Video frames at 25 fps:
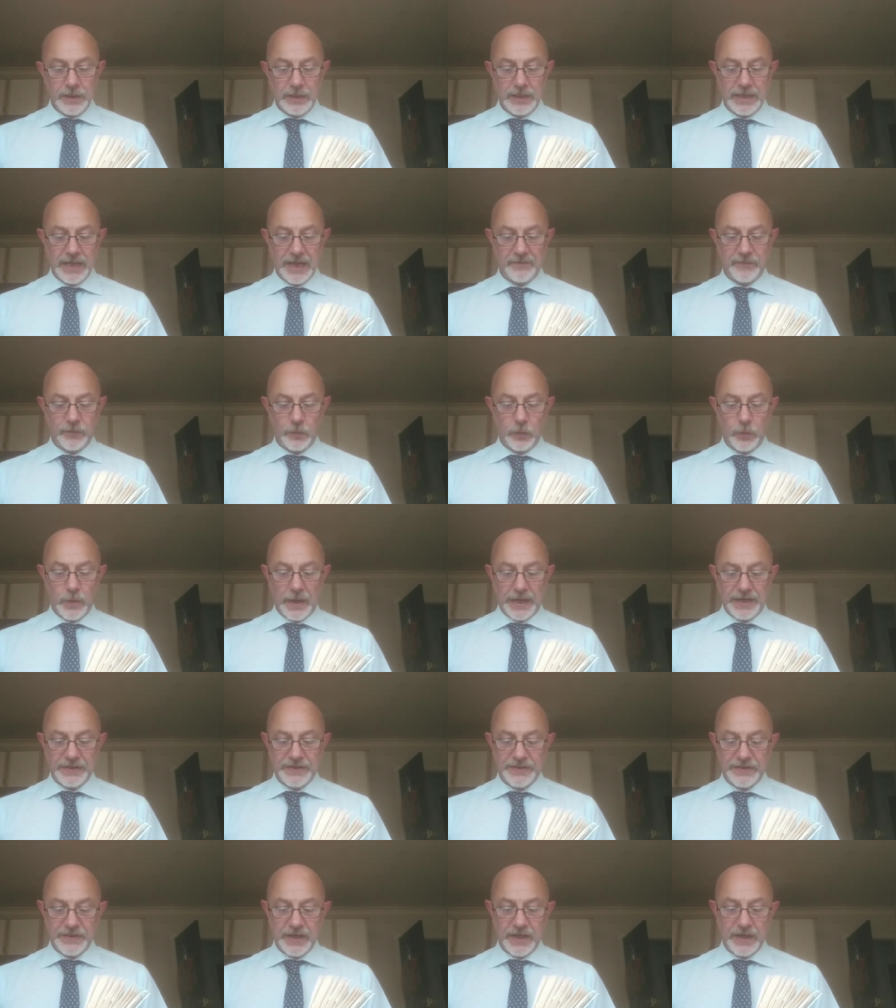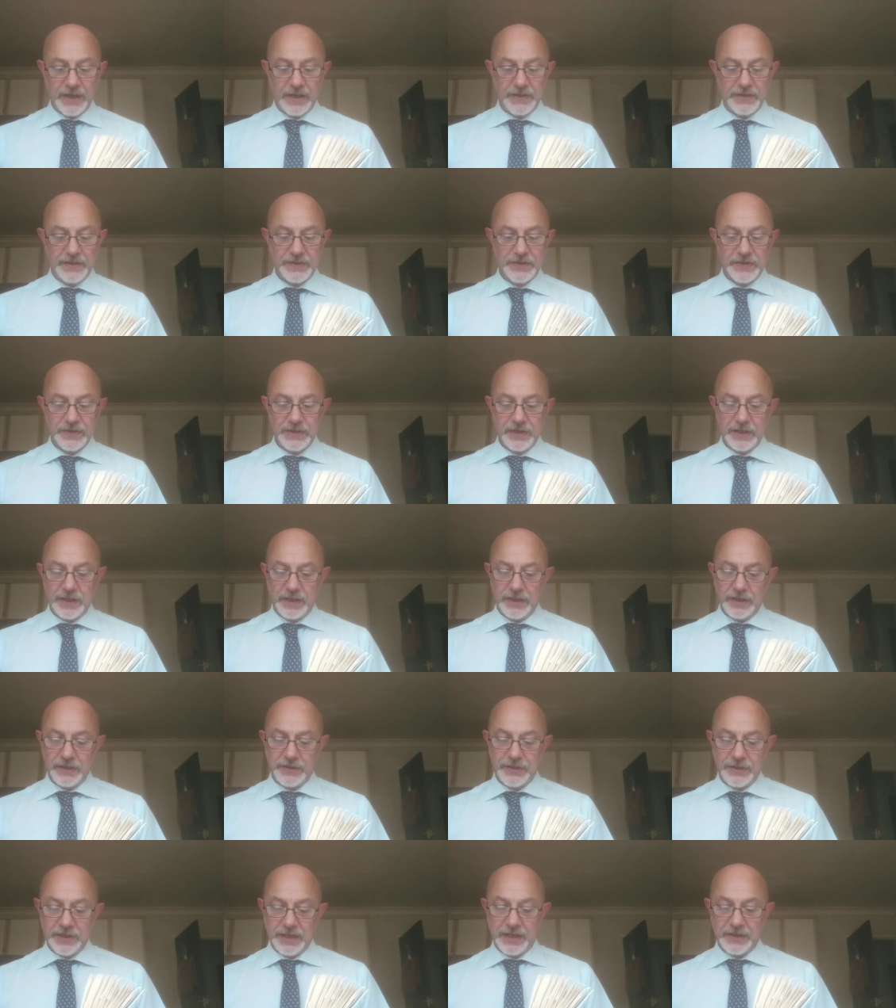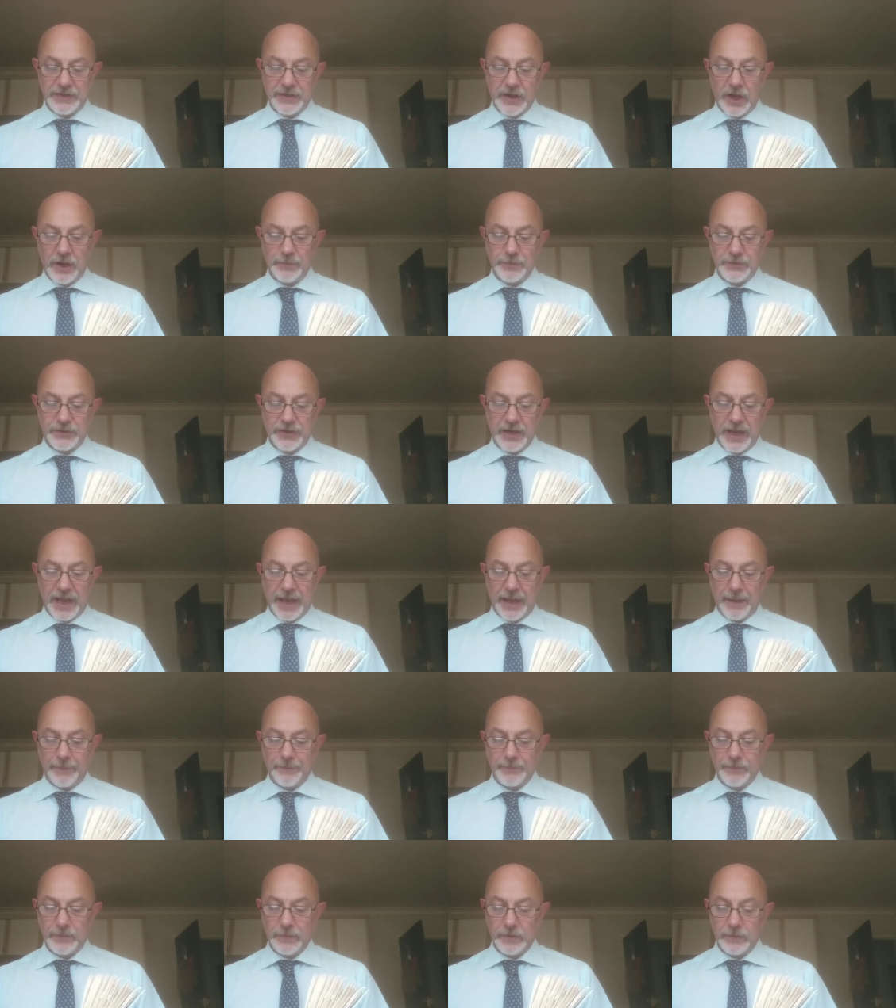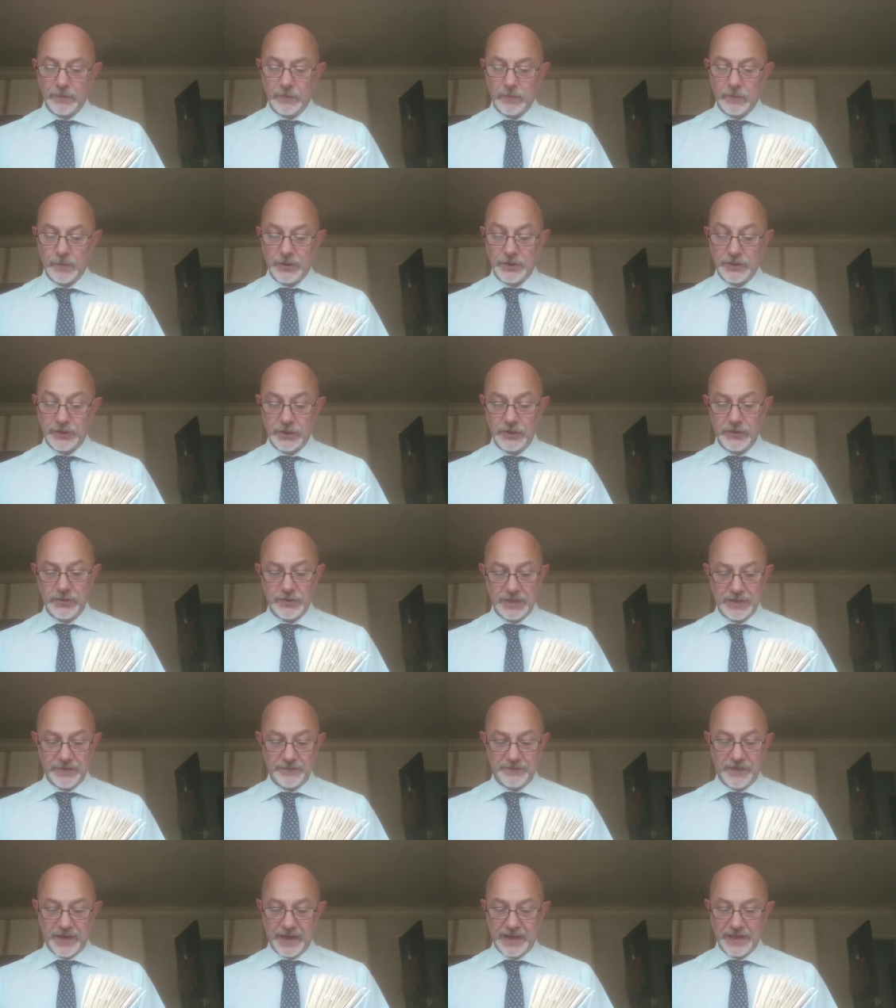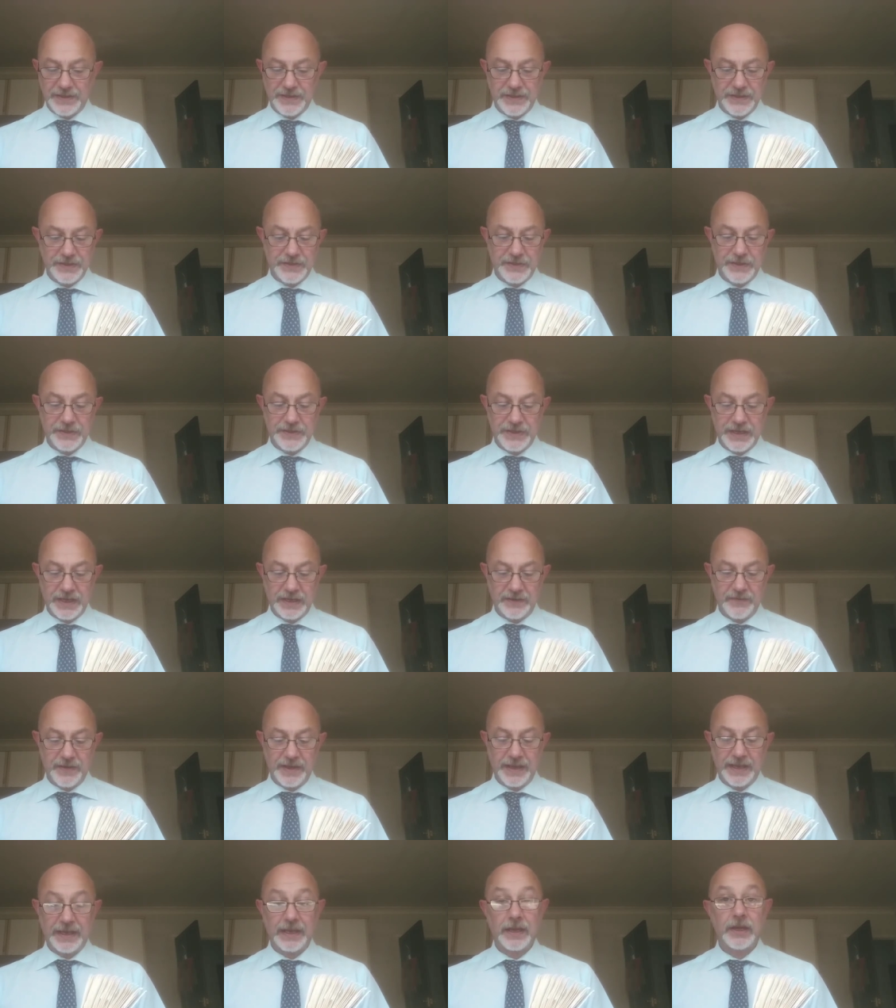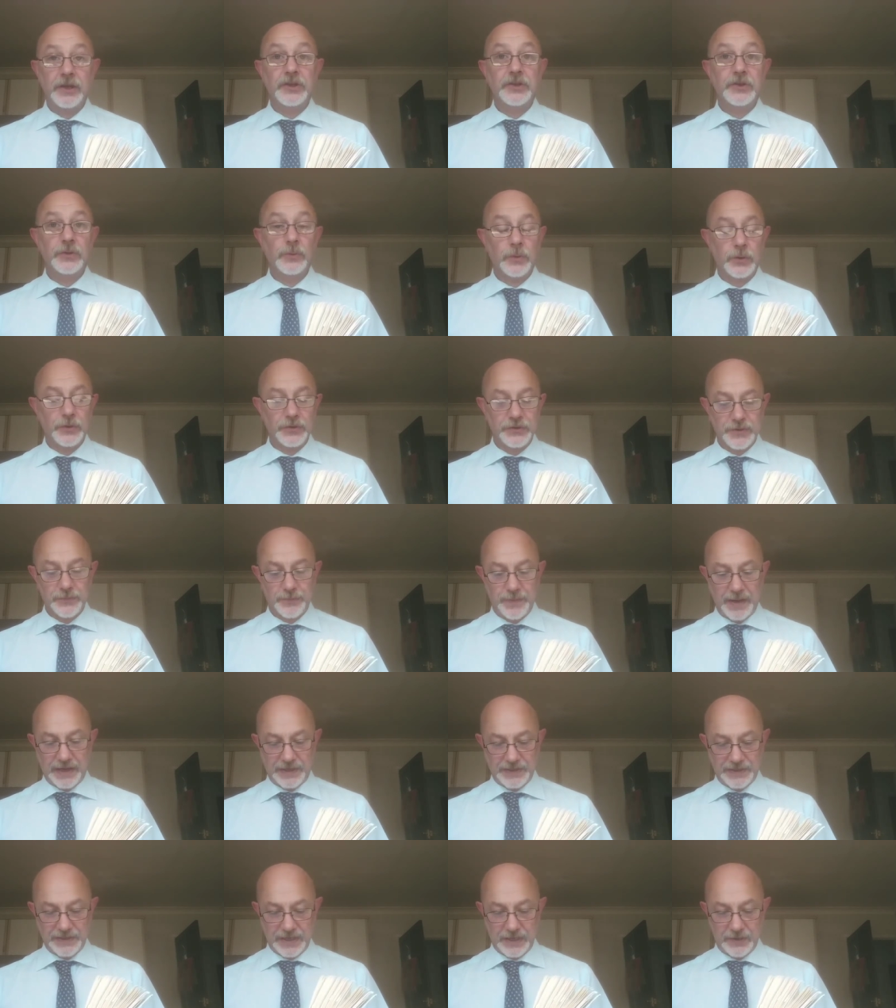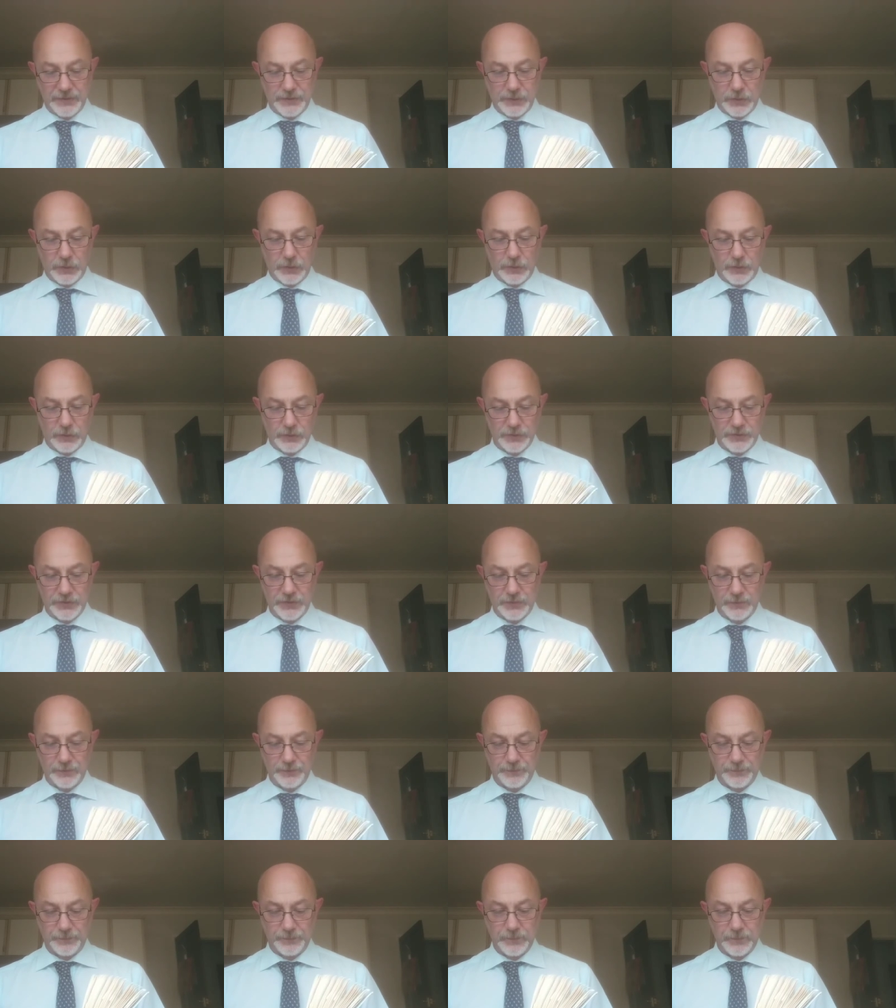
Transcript: Liev always turns his armchair, which usually faces the TV, towards the patio doors.